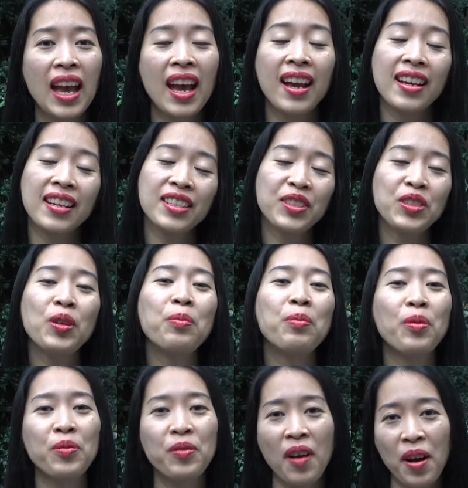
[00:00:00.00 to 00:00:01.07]
It's your
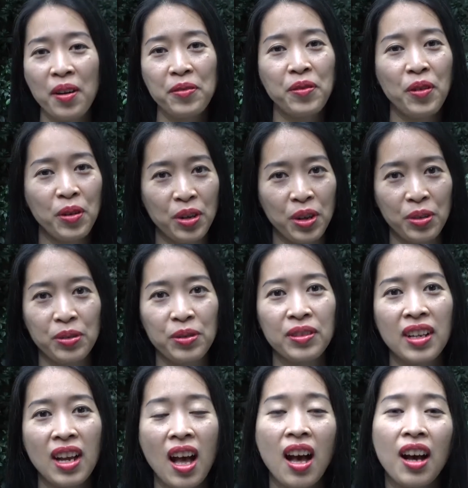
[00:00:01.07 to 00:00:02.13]
profile photo.
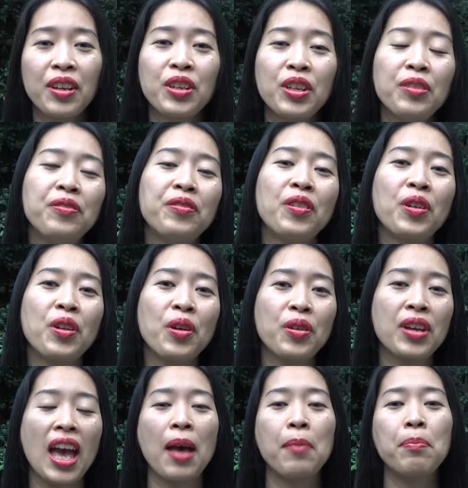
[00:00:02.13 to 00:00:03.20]
A good photo
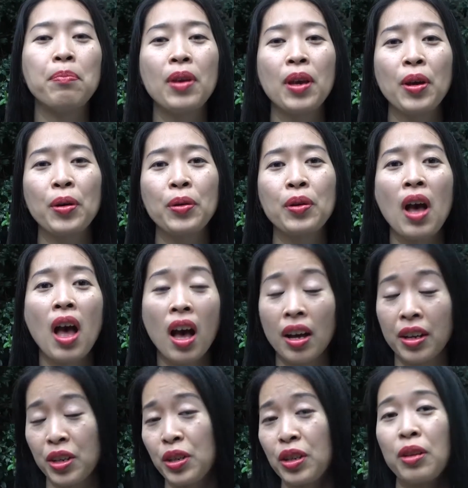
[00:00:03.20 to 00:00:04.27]
can build a
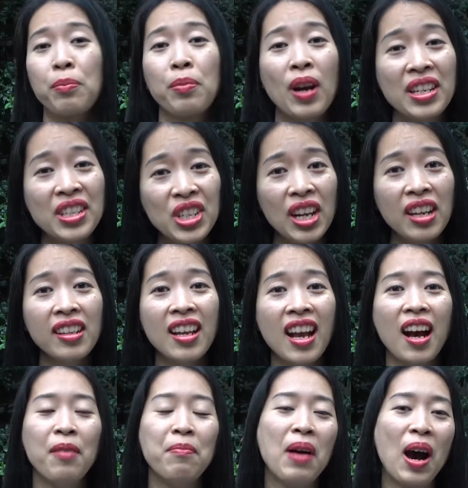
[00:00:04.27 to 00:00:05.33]
good impression
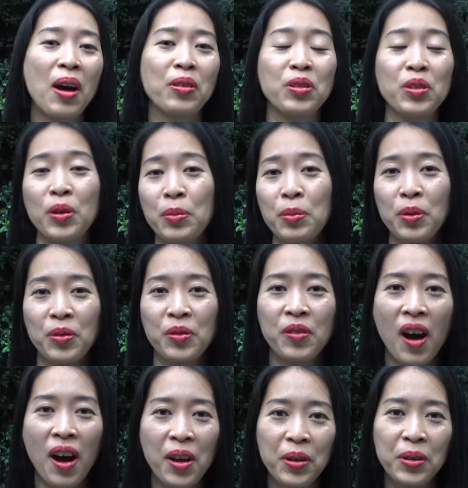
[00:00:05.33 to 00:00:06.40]
about your
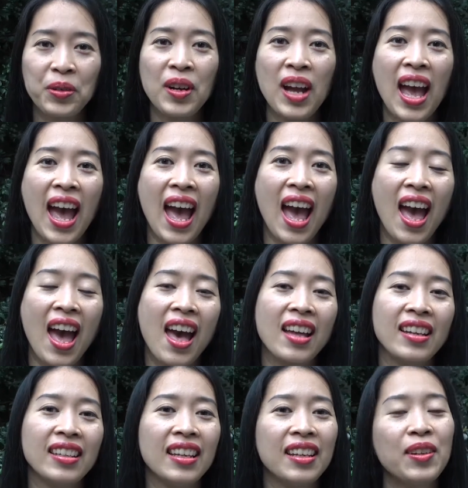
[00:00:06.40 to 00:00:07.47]
profile
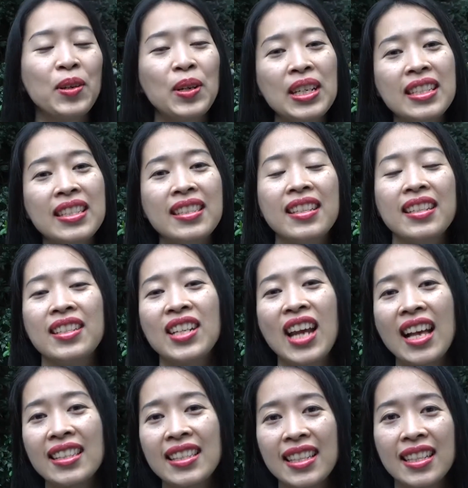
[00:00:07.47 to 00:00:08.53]
and increase the
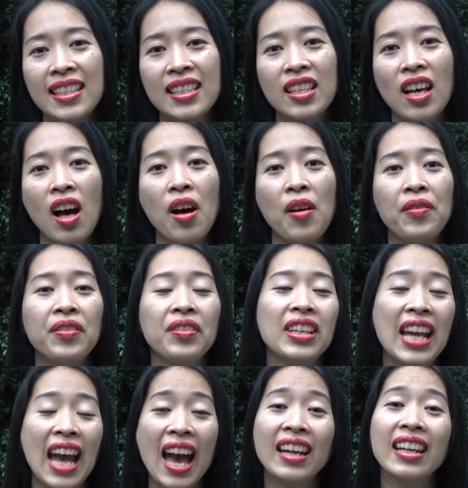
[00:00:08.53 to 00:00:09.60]
chances of
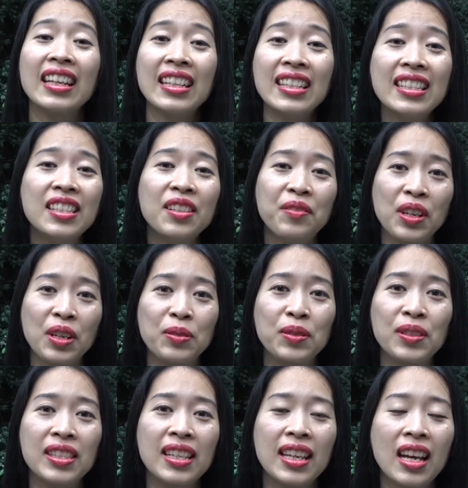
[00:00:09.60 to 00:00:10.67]
getting
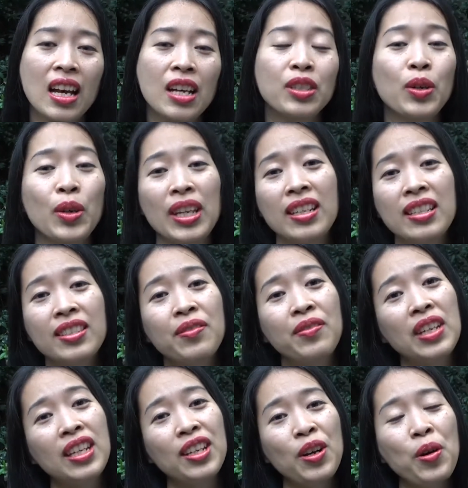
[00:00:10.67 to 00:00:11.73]
interviews. So in this
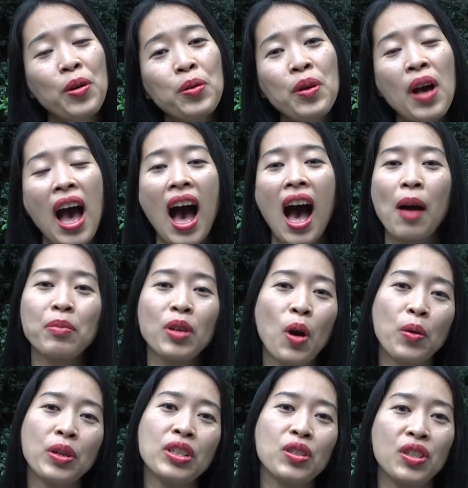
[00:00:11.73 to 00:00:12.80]
video, I'm
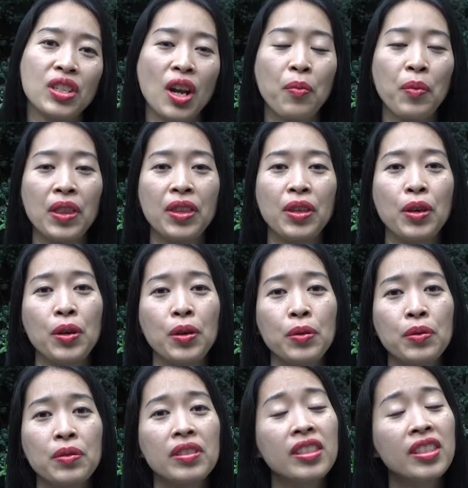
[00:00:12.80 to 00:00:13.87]
going to share with
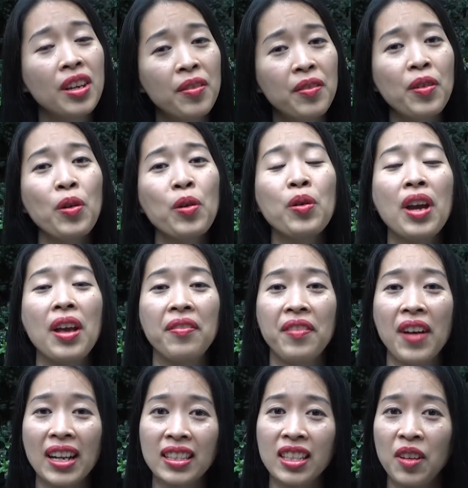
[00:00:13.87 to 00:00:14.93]
you several
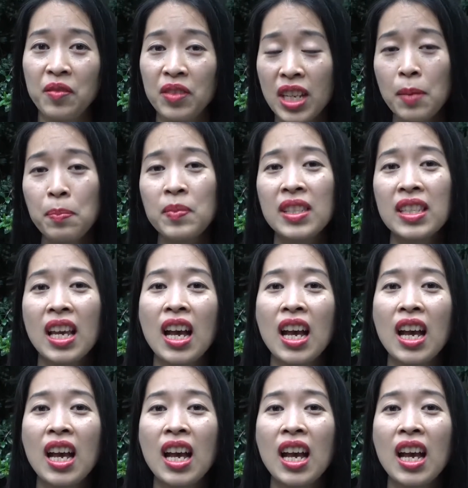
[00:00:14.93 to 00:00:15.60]
effective tips